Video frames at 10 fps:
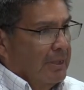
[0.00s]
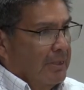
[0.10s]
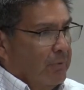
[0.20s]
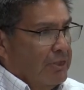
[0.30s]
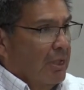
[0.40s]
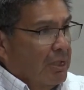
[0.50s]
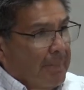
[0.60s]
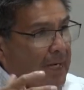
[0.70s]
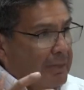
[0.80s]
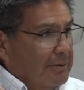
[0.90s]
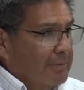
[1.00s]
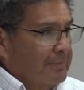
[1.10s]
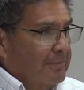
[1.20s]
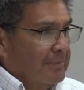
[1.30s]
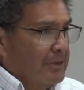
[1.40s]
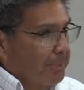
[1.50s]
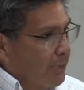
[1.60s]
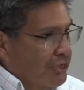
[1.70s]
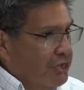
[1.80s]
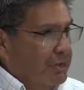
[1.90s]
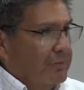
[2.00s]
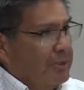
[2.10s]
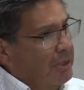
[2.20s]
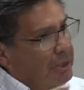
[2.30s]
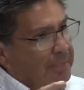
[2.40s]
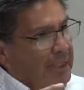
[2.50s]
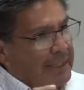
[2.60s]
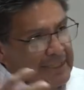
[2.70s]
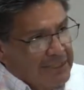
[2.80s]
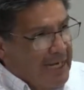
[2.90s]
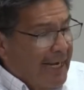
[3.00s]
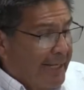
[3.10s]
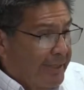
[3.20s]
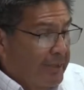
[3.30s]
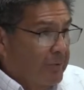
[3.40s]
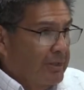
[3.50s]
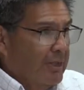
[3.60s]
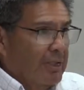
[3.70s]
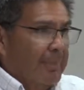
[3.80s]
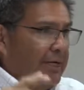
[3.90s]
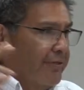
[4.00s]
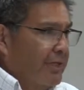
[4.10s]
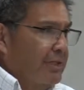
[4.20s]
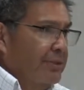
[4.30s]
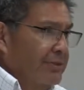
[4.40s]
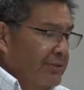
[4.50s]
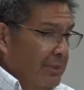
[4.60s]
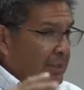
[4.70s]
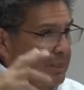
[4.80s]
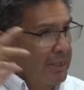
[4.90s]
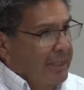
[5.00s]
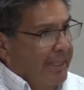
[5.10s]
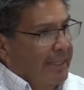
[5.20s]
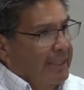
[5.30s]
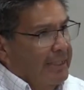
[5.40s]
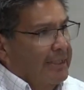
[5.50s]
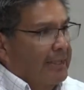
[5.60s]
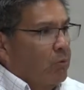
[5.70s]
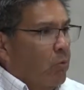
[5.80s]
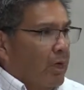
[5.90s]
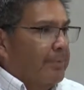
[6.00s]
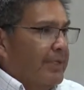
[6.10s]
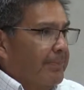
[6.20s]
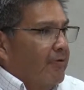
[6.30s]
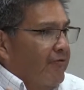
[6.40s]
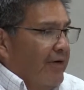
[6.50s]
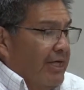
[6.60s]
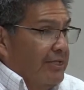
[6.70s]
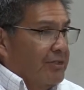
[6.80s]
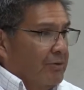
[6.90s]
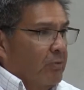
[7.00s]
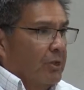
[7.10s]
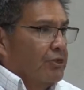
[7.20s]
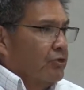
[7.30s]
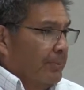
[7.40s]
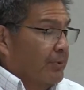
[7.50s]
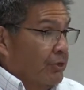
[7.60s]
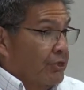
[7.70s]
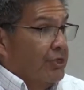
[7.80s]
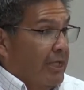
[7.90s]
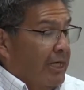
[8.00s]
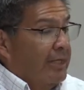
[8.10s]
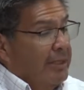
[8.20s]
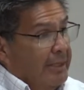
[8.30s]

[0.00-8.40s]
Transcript: and we talk about depression, we talk about anxiety, we talk about things and, and, and, what people face and what scriptures say.